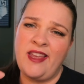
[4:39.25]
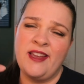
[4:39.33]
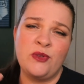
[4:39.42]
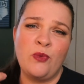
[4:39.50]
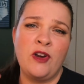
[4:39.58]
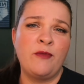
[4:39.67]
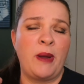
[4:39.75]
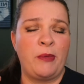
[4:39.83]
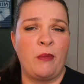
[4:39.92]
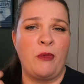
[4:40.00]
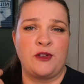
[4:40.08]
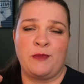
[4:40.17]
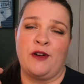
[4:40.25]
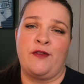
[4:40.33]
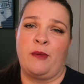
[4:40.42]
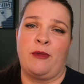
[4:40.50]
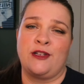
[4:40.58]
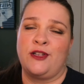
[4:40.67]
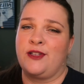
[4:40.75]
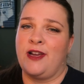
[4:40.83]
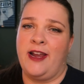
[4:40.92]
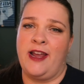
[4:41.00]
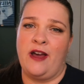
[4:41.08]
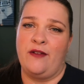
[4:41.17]
It's one of my most perfect brushes.
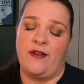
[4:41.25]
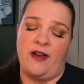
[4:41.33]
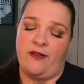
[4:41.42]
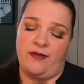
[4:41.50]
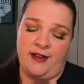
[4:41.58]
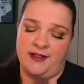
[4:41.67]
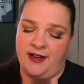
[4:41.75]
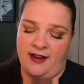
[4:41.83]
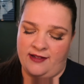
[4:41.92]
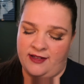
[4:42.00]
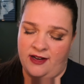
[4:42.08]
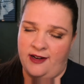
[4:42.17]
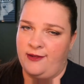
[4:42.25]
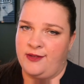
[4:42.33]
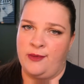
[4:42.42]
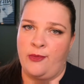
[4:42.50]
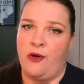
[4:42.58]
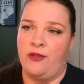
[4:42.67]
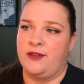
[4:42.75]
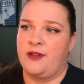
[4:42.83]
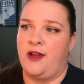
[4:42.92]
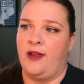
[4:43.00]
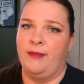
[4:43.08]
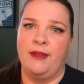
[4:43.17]
I have 5 of these, like I said, I use them all the
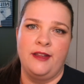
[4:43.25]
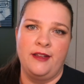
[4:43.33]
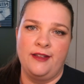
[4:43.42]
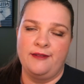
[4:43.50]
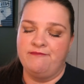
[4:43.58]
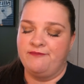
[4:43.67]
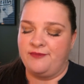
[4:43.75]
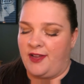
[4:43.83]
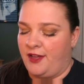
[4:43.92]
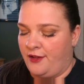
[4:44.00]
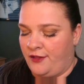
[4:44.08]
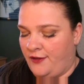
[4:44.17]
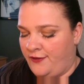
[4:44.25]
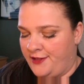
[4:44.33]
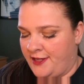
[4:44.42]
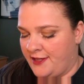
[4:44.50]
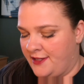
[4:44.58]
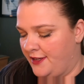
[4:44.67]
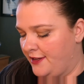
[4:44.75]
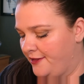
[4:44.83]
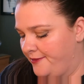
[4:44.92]
time. I think they're fantastic.